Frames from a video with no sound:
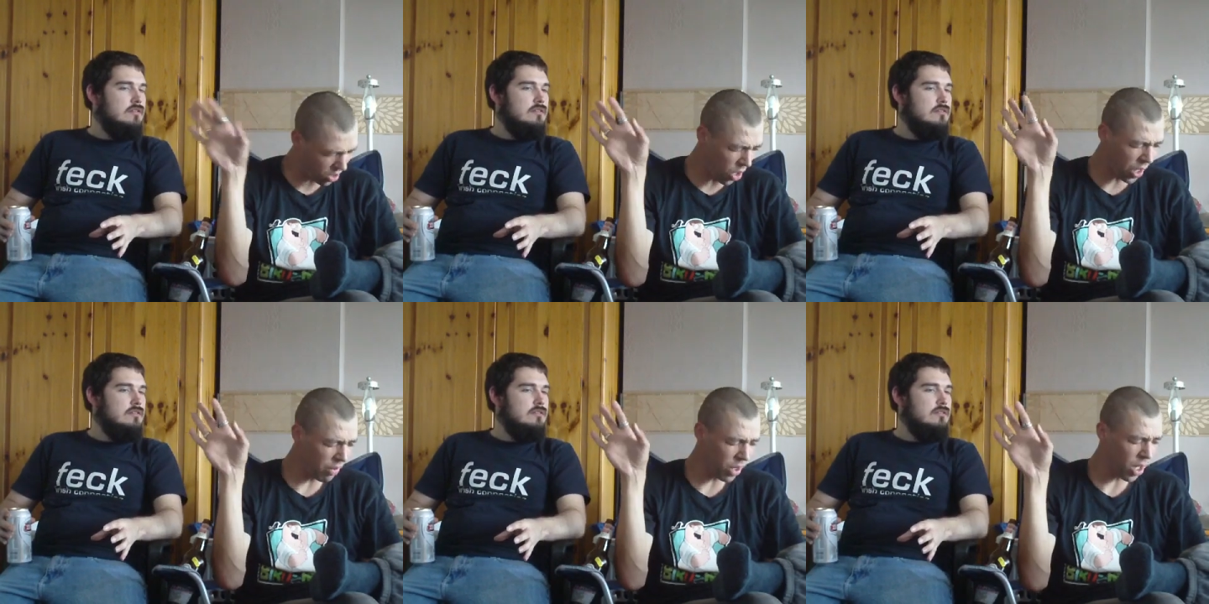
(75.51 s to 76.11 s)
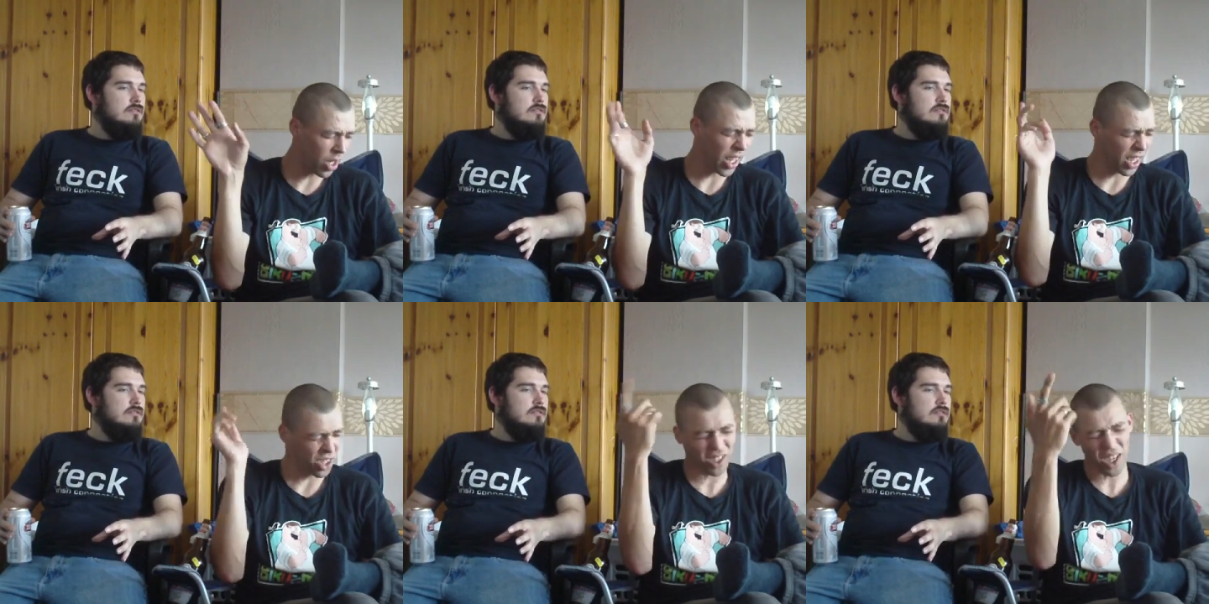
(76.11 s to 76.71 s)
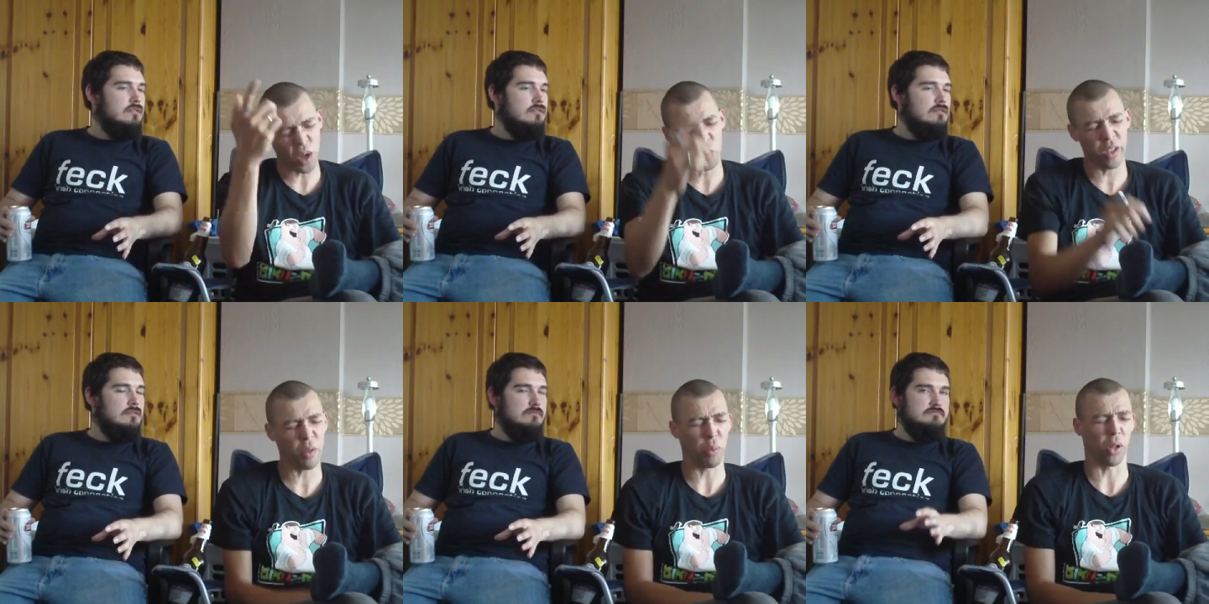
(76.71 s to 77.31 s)
Speaker 1: Don't even go there. Just get on
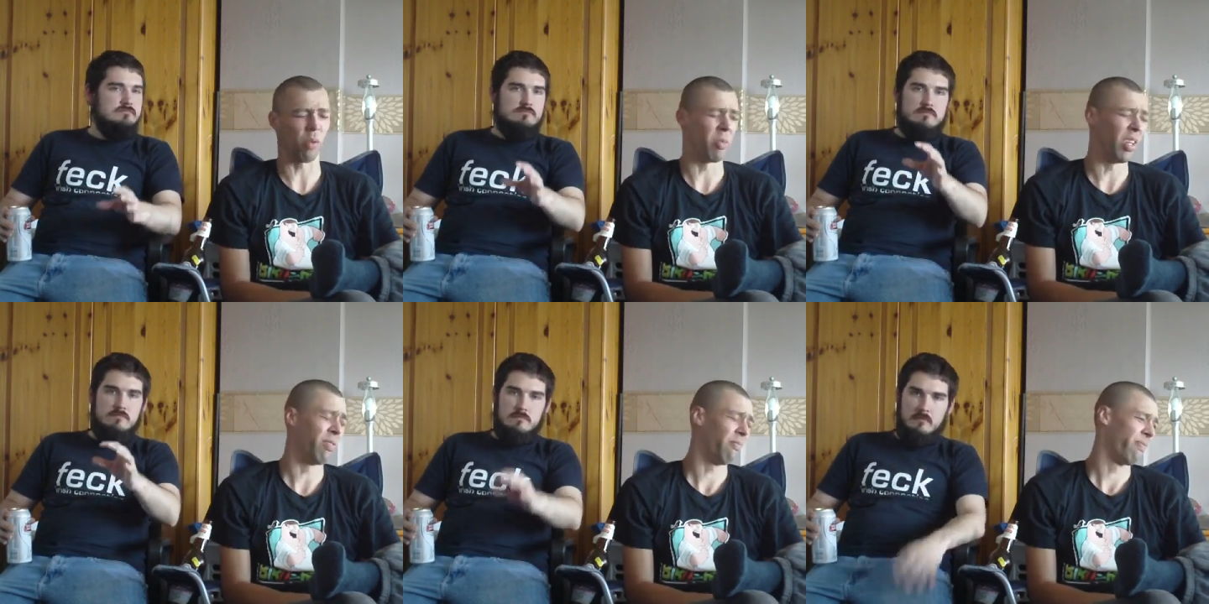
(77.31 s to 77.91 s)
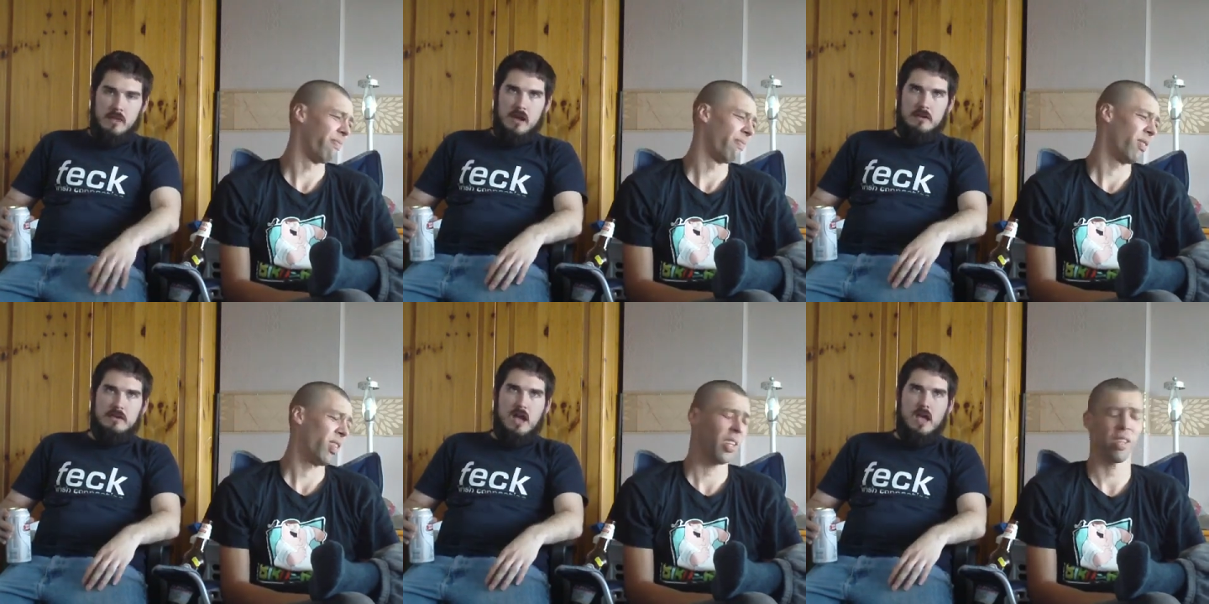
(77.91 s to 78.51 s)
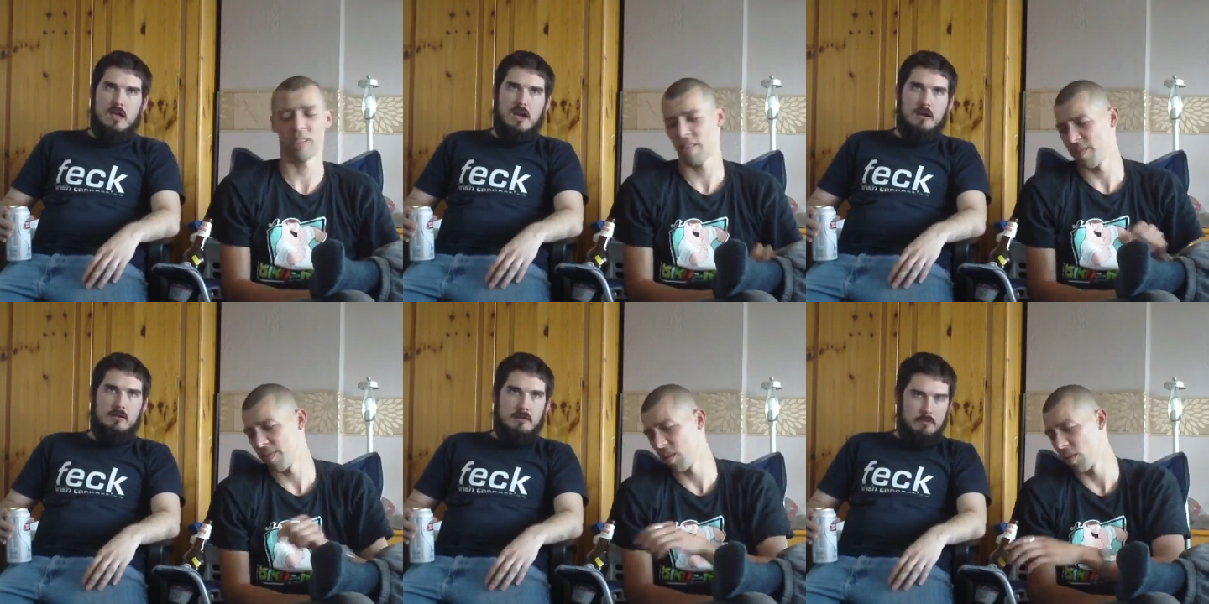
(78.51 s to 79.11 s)
with the plot, mate.
Speaker 2: Okay. Yeah.
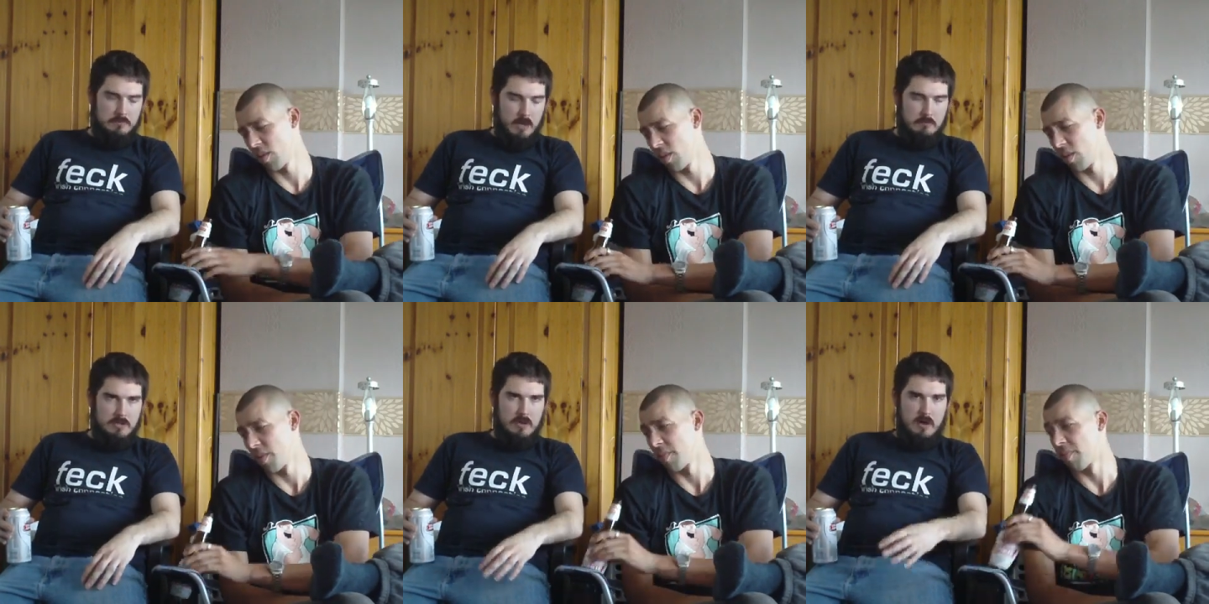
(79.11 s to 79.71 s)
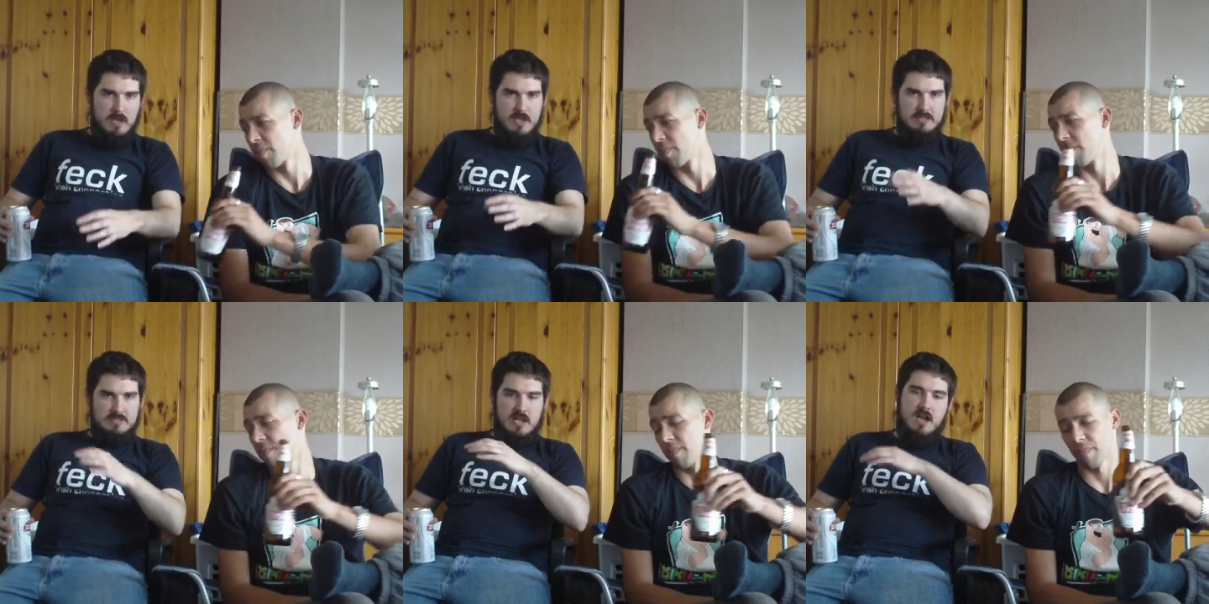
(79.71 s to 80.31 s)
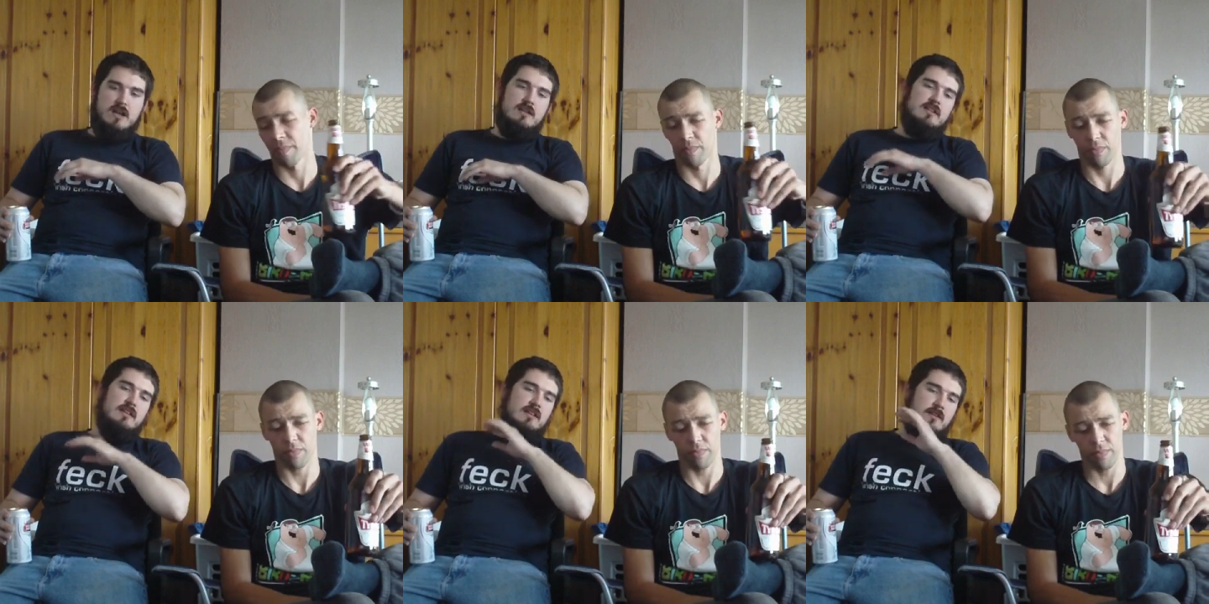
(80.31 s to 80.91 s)
Uh, plot we've got is uh,
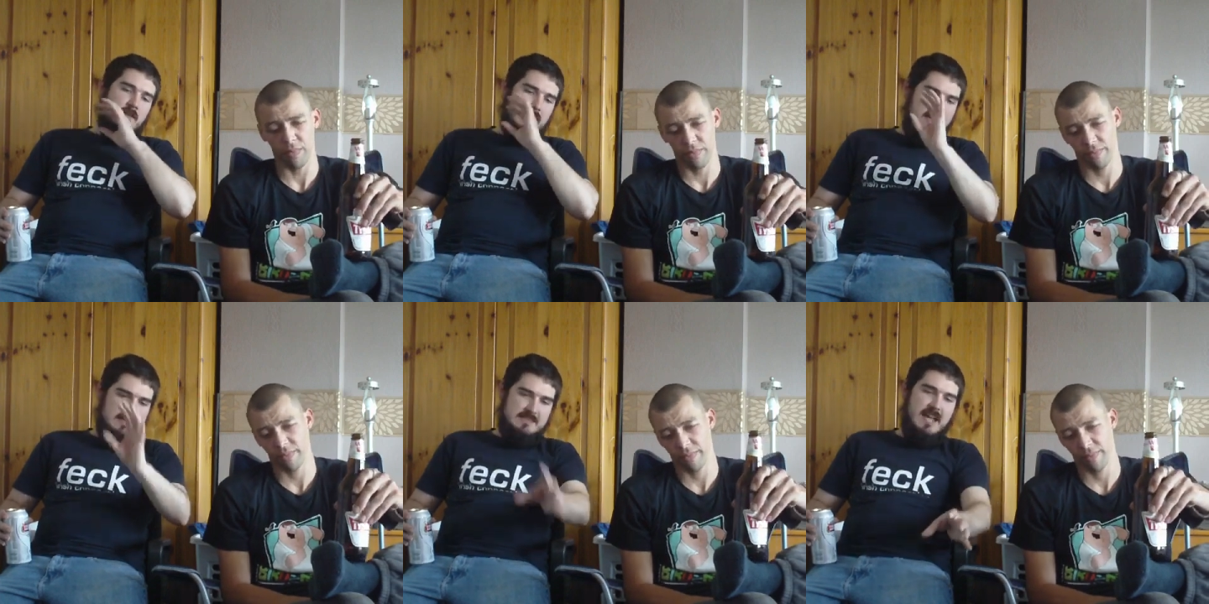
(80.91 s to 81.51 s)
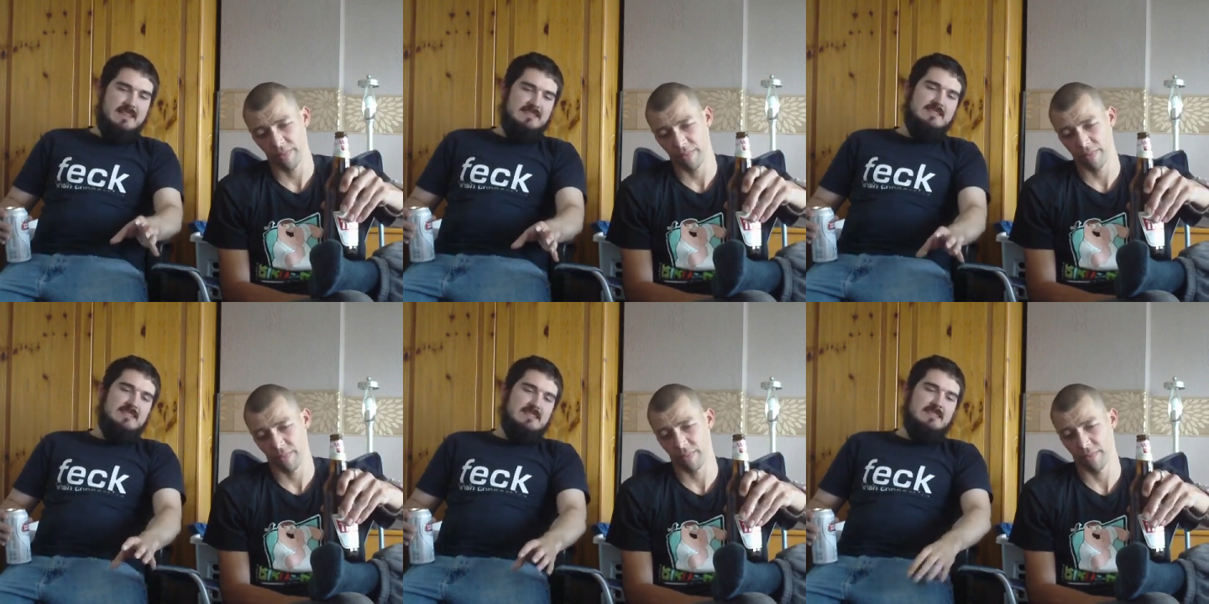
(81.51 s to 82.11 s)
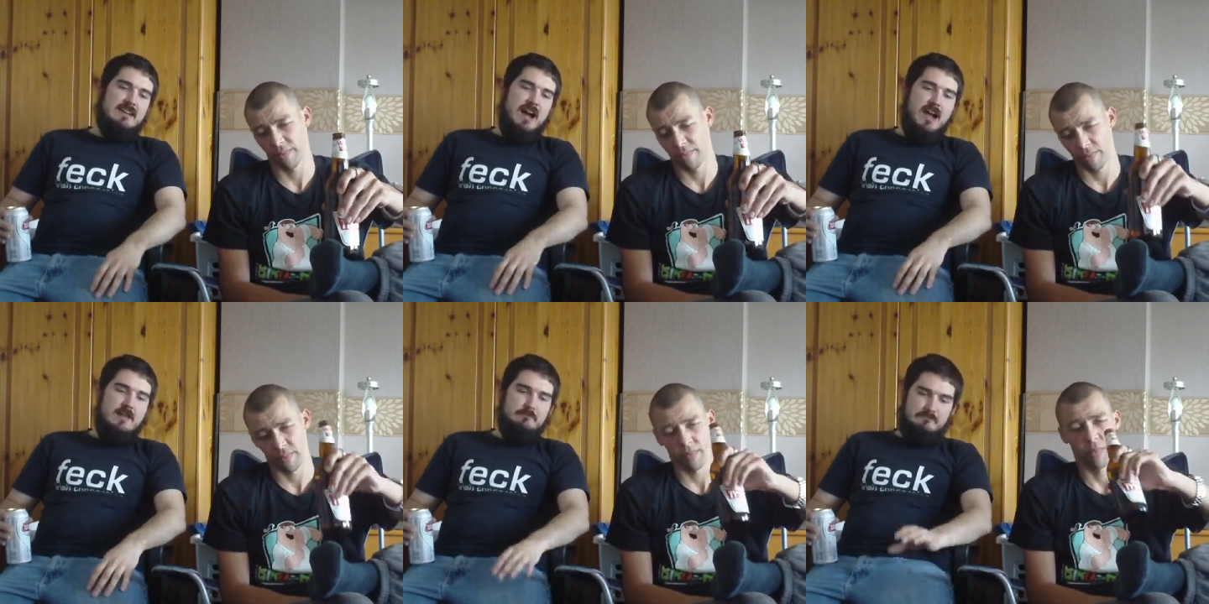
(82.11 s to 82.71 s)
it's
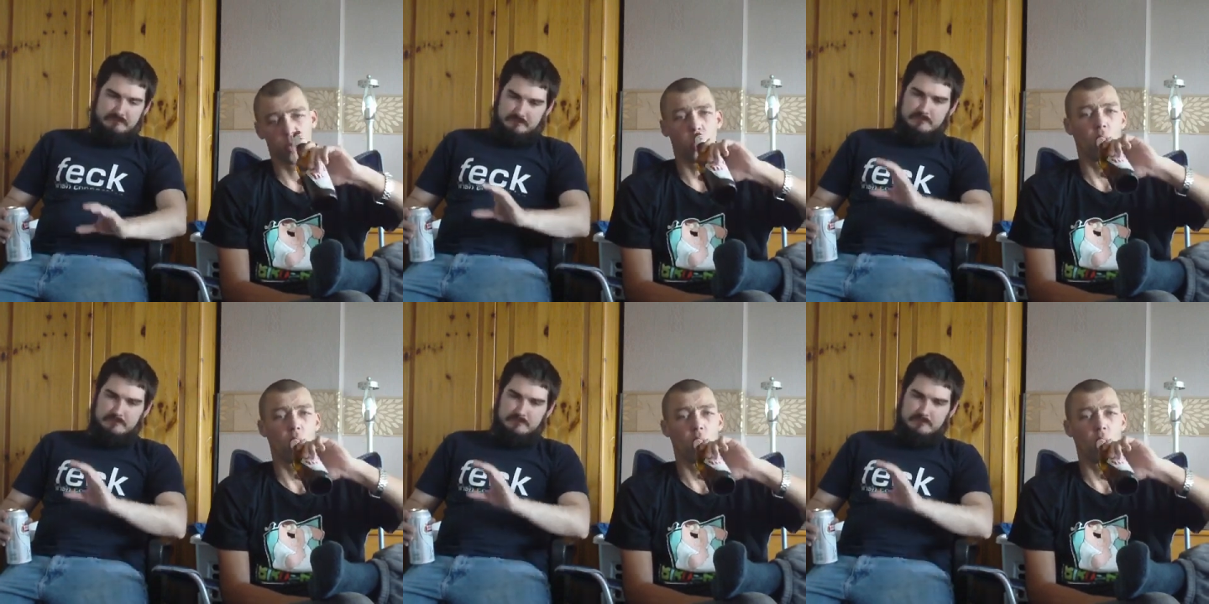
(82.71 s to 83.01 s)
1969.